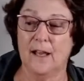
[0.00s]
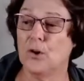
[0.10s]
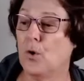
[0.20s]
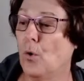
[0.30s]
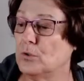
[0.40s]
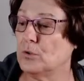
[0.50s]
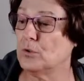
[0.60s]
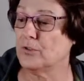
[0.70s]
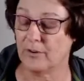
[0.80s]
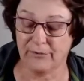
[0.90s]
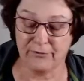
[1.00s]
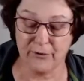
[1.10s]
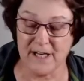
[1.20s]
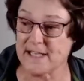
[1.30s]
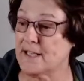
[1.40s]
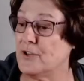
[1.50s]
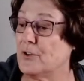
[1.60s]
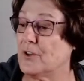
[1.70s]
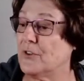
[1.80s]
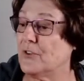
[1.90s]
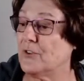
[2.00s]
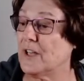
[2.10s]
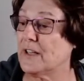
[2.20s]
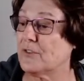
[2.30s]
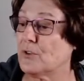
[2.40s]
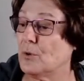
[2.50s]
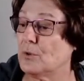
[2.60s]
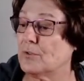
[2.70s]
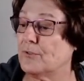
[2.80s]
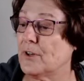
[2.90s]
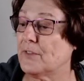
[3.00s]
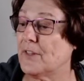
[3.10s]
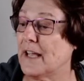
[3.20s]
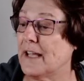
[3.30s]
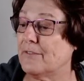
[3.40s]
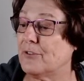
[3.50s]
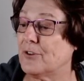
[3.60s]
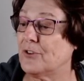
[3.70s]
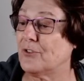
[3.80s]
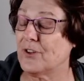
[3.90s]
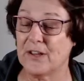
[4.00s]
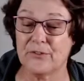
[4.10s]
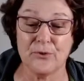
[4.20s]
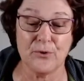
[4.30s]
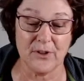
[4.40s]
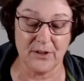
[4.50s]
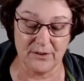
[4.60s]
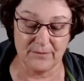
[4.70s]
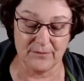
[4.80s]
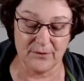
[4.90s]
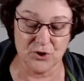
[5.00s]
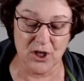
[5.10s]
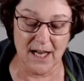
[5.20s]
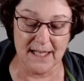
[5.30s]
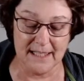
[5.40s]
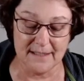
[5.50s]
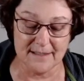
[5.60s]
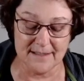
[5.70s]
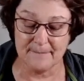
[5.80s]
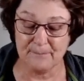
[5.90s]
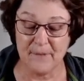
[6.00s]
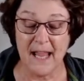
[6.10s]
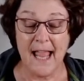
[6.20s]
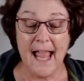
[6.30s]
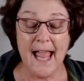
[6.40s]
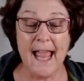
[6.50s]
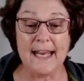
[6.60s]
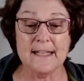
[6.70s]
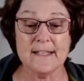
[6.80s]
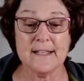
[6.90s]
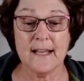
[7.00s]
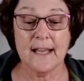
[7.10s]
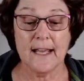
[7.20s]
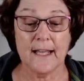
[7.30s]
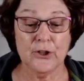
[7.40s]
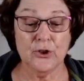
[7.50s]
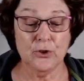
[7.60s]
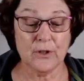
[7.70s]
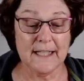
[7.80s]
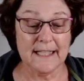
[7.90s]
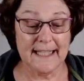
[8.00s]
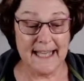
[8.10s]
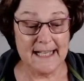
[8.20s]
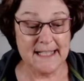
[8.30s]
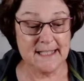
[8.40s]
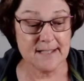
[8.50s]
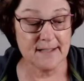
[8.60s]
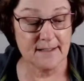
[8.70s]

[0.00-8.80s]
called Frit. You can see it's called Frit there, if you can see through the shininess. And you can get